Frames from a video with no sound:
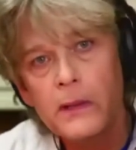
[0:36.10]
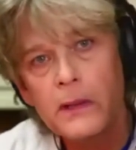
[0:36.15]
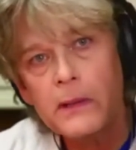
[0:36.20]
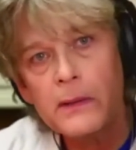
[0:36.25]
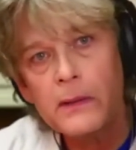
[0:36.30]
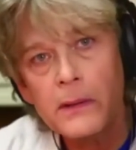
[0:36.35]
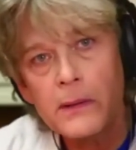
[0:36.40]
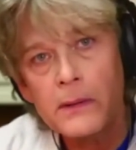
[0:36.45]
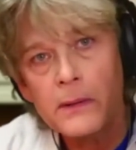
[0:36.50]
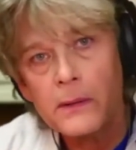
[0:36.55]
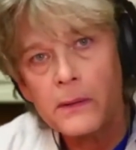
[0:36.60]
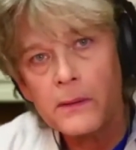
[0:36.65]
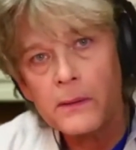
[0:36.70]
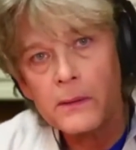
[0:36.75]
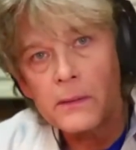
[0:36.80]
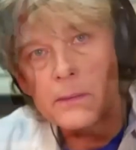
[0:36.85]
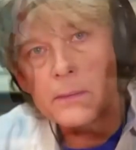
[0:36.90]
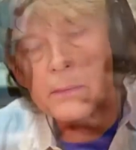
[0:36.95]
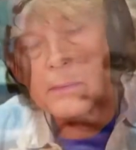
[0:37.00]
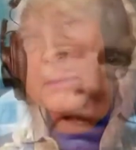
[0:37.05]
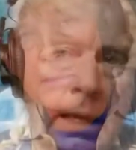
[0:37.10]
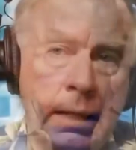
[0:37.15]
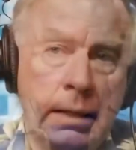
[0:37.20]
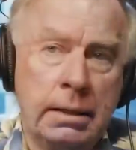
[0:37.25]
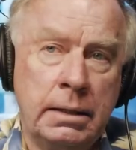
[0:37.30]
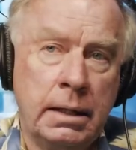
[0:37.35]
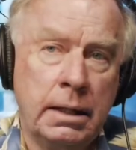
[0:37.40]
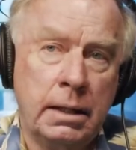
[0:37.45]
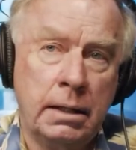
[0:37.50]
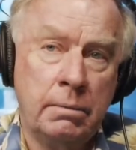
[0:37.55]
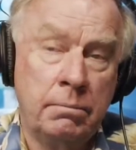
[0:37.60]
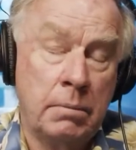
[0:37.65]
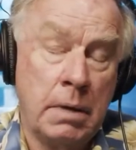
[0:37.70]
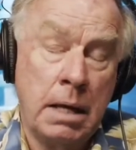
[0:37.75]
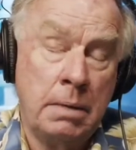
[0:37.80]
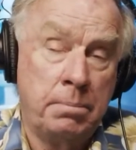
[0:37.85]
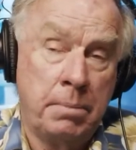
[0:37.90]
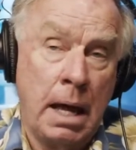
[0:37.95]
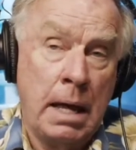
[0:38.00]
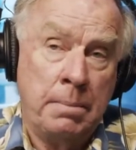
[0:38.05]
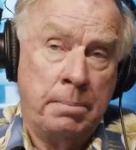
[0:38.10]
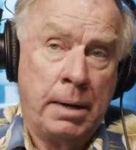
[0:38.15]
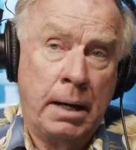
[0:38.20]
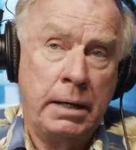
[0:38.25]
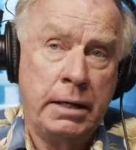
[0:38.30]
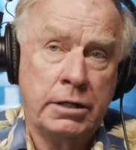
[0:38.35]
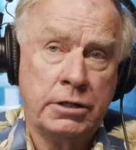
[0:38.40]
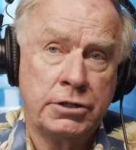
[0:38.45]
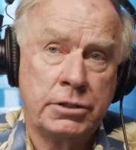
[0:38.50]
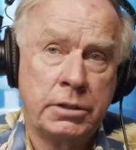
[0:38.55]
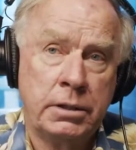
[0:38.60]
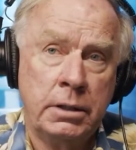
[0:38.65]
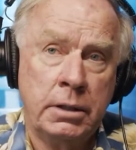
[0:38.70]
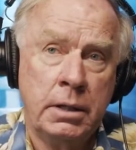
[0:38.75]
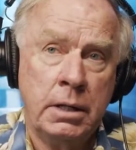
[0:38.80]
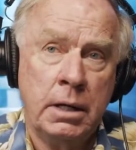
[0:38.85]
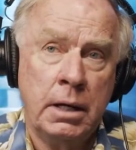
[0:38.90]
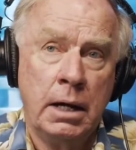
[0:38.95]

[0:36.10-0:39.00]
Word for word: Yeah, and and and uh, and and punished.